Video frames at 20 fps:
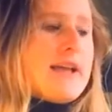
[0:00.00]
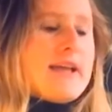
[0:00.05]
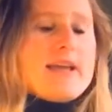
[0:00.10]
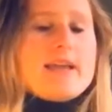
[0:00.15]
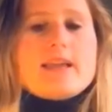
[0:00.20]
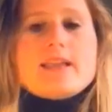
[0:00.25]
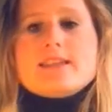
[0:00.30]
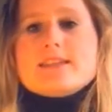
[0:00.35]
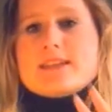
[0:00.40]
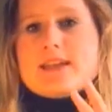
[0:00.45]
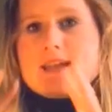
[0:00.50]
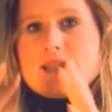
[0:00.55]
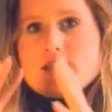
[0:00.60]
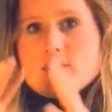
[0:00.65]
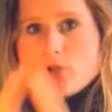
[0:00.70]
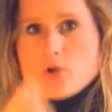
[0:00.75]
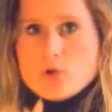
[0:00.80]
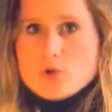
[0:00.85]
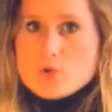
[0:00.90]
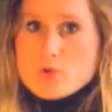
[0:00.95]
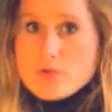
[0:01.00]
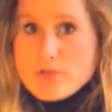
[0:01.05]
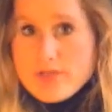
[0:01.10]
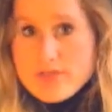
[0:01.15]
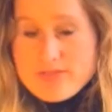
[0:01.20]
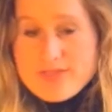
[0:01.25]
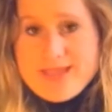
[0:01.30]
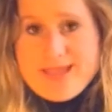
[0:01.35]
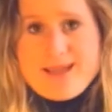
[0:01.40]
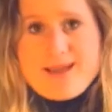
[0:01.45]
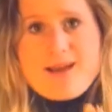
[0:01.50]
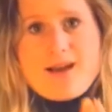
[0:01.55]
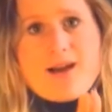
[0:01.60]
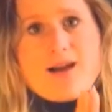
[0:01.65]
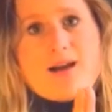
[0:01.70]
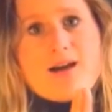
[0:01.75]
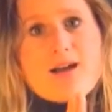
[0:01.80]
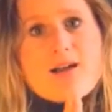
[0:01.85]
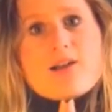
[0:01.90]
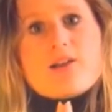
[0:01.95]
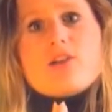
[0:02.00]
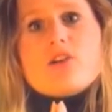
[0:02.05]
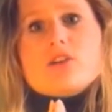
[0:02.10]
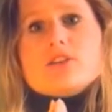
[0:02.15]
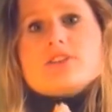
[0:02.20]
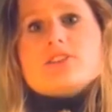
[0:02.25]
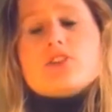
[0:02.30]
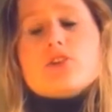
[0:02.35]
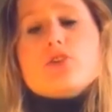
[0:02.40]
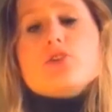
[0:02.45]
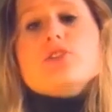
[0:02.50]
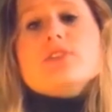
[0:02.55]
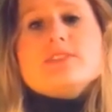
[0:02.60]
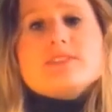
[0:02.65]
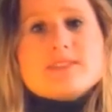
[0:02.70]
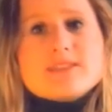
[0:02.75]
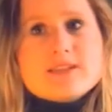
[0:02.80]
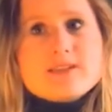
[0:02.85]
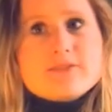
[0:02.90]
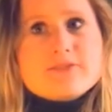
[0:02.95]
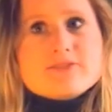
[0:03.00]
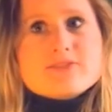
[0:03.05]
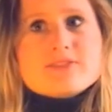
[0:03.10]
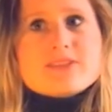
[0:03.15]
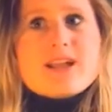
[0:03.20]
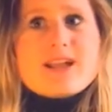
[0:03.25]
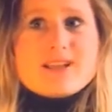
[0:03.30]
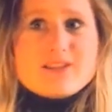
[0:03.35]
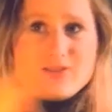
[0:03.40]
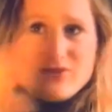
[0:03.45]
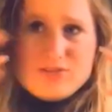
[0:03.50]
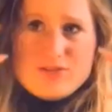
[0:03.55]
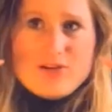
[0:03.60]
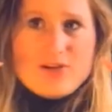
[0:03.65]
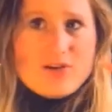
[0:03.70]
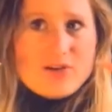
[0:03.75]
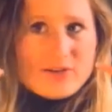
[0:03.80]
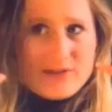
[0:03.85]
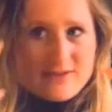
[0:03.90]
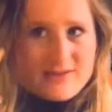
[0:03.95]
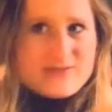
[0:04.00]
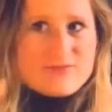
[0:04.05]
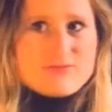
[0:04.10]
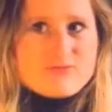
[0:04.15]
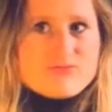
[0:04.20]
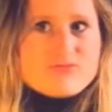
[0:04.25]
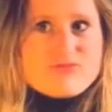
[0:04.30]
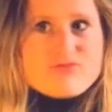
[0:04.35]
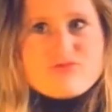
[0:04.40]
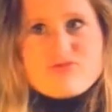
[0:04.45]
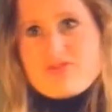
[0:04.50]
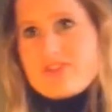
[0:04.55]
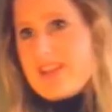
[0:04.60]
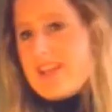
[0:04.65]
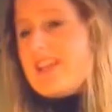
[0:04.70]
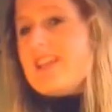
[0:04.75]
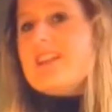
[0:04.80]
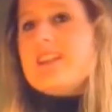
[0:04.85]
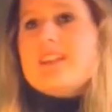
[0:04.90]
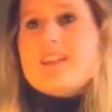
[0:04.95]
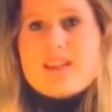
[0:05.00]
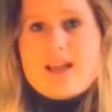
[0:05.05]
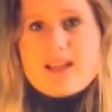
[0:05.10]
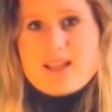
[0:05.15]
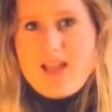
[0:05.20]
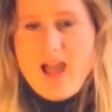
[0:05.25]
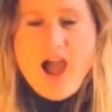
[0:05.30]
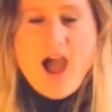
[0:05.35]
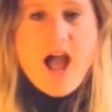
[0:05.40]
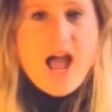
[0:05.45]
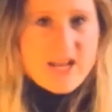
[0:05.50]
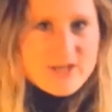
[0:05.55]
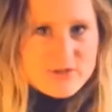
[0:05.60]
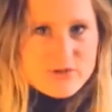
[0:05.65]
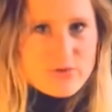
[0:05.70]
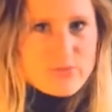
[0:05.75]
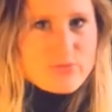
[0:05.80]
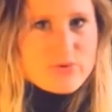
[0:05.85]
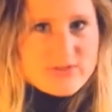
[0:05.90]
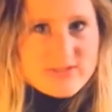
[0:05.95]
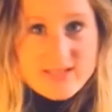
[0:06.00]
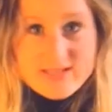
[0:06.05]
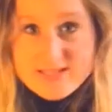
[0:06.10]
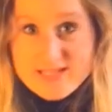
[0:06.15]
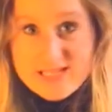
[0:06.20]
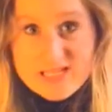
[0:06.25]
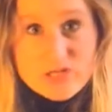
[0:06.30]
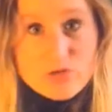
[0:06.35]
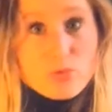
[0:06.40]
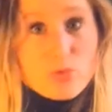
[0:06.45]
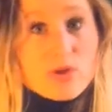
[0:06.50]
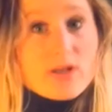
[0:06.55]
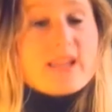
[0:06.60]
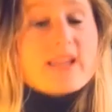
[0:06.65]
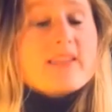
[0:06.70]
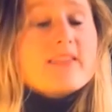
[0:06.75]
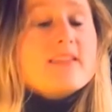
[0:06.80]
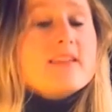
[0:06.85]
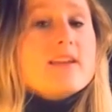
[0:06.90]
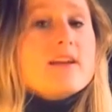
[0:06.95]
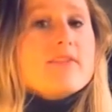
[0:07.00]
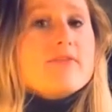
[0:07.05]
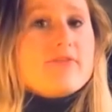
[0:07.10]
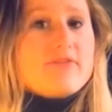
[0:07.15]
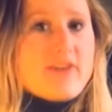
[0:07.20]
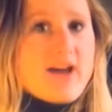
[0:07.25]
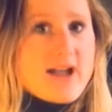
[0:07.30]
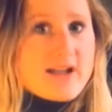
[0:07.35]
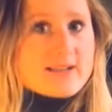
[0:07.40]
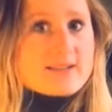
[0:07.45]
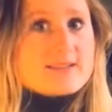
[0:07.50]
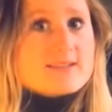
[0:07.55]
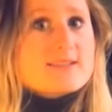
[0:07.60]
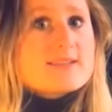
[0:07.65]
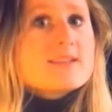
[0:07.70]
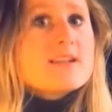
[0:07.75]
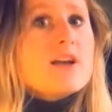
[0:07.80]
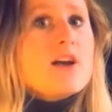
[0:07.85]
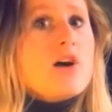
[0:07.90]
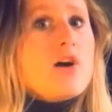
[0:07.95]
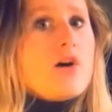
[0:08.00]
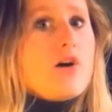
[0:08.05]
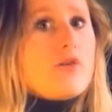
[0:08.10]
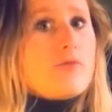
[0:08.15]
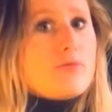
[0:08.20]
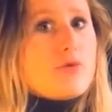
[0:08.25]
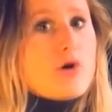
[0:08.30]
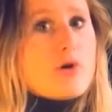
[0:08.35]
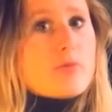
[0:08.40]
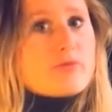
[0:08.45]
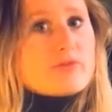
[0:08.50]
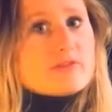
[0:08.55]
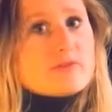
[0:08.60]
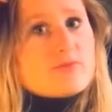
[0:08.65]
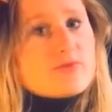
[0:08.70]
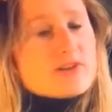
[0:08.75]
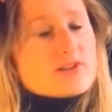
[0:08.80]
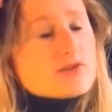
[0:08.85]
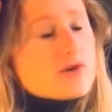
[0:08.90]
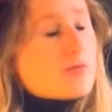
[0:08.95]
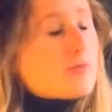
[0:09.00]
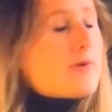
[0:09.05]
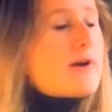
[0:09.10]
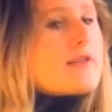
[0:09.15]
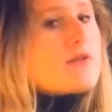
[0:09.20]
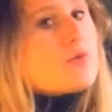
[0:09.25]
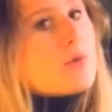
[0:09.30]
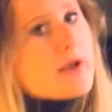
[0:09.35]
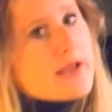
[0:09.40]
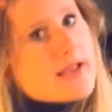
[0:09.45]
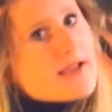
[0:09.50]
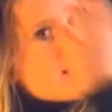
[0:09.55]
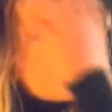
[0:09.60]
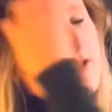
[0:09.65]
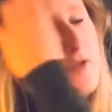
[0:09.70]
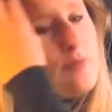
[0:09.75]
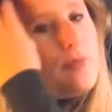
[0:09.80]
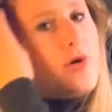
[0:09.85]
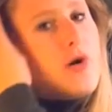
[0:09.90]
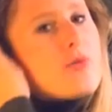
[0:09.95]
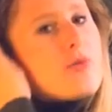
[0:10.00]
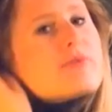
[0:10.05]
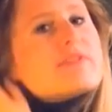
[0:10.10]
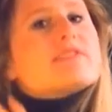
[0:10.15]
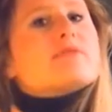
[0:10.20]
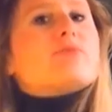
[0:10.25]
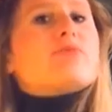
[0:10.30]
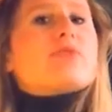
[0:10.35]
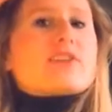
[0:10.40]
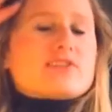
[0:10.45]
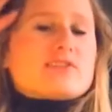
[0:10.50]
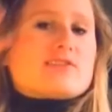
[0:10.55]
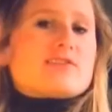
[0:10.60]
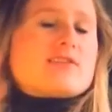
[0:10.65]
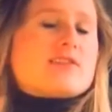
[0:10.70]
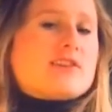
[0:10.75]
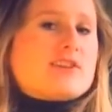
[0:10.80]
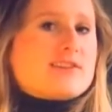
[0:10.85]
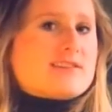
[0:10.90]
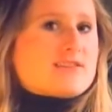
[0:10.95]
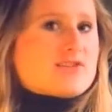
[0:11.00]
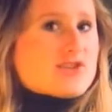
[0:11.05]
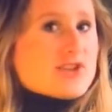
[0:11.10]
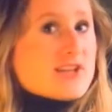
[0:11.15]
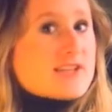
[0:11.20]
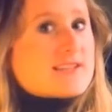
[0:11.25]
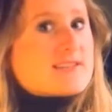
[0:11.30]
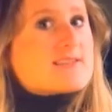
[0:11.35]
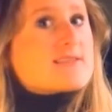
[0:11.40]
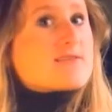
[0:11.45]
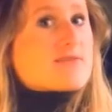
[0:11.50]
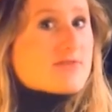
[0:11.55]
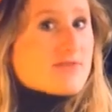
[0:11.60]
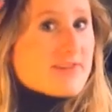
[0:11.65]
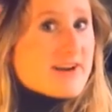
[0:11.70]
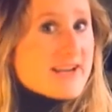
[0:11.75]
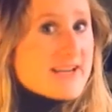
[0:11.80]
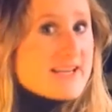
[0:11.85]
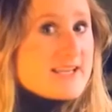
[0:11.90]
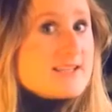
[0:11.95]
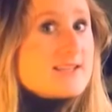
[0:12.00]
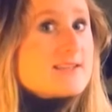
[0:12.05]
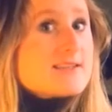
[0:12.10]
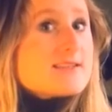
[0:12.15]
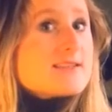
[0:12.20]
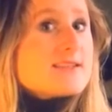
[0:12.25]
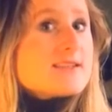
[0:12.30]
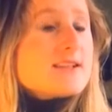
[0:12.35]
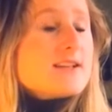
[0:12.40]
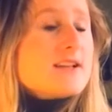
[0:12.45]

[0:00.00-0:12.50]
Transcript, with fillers: and I know that there are alternatives, not really 100% equaling the effects of boar bristle brush. Oh, by the way, boar bristle brush is just great